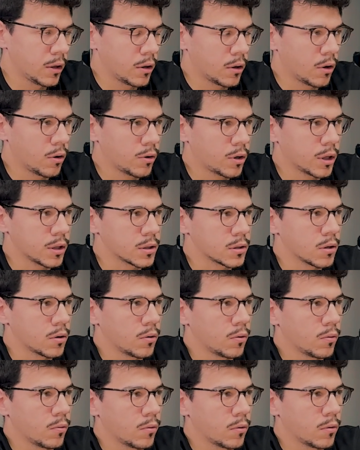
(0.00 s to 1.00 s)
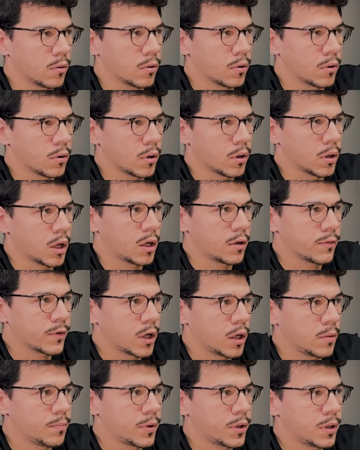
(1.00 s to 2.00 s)
Okay, so a lot of
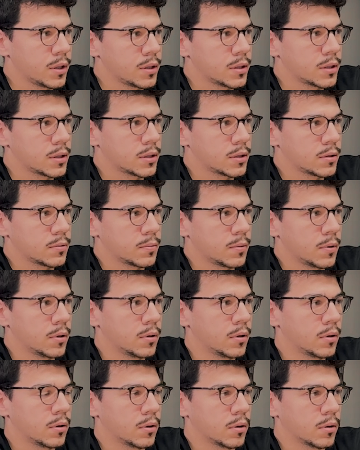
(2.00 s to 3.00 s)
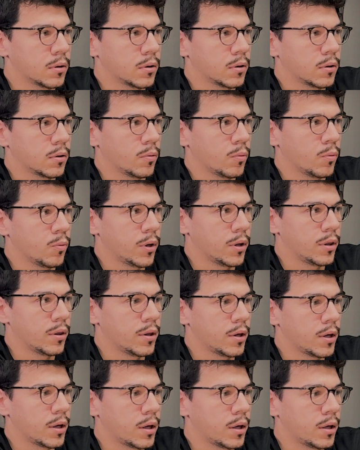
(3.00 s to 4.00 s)
companies, when
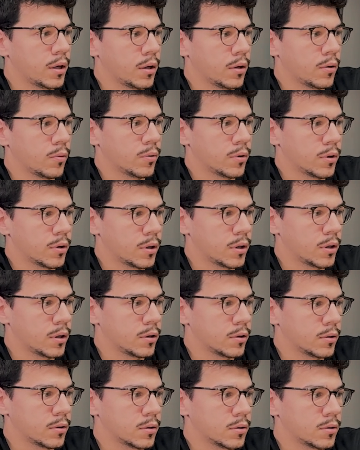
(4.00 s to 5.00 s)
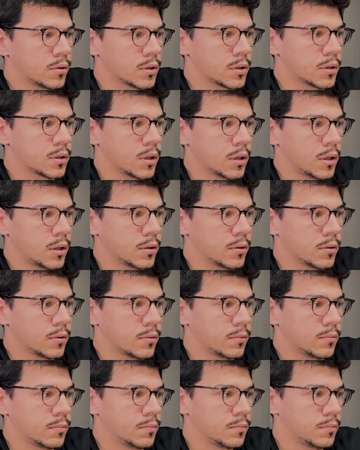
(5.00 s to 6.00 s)
they just start
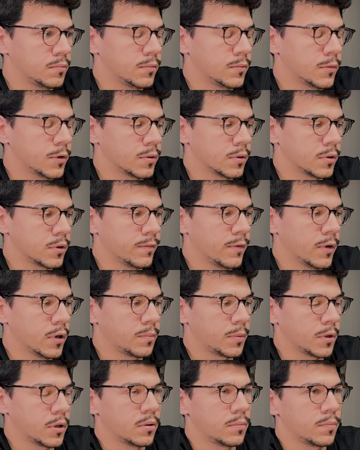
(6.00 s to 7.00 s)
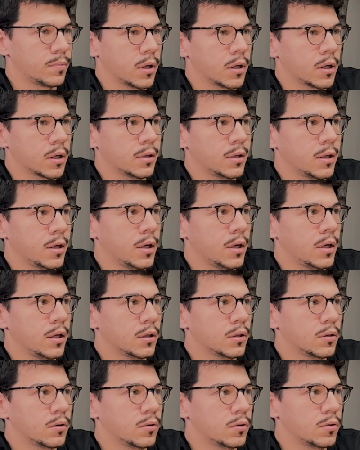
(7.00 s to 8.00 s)
developing their product, they
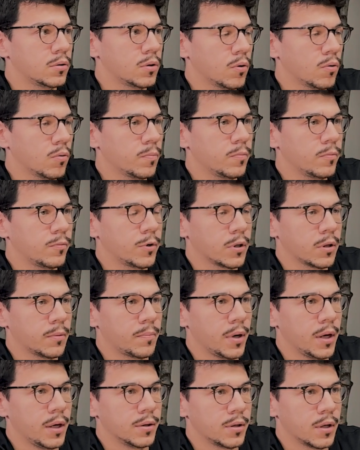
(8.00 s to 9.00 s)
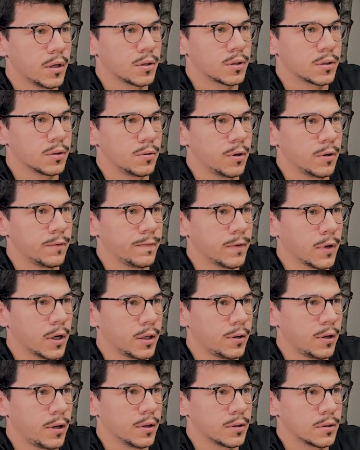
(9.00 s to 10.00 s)
don't really pay attention to their
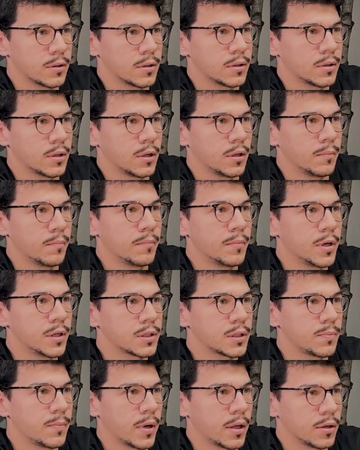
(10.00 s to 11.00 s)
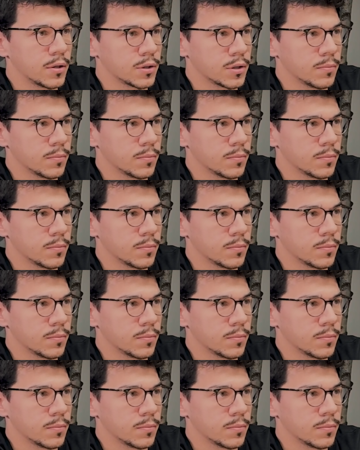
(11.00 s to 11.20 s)
finance. They mismanage